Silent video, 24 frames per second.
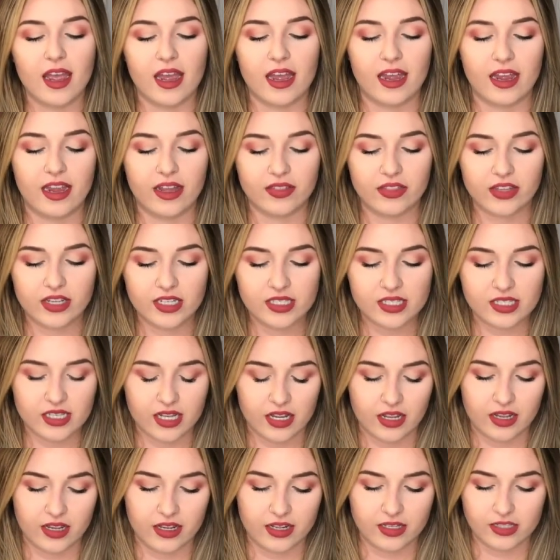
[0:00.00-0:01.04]
And this
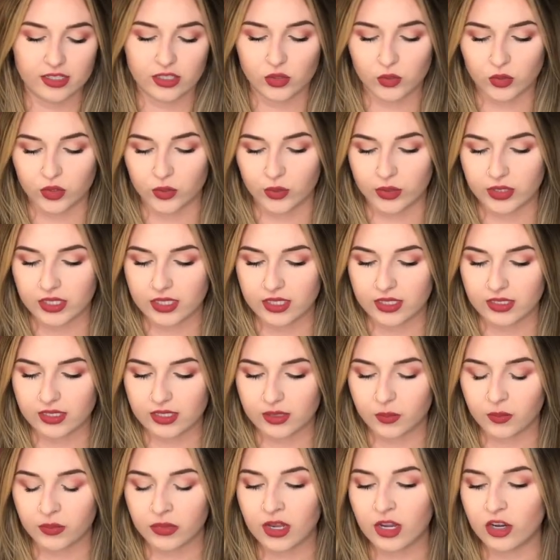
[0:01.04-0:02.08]
is, which one is
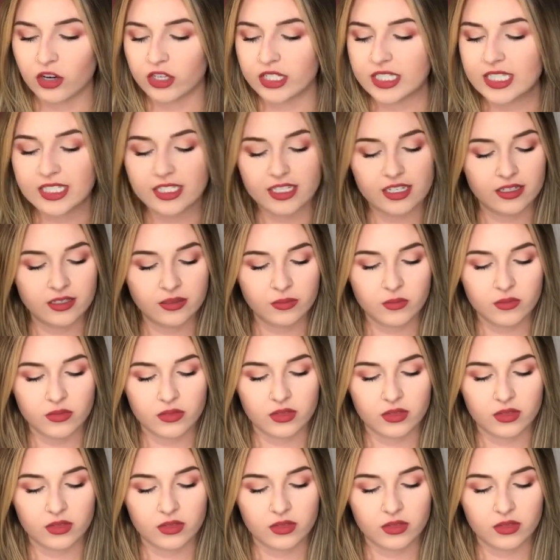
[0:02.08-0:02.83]
this? Kristen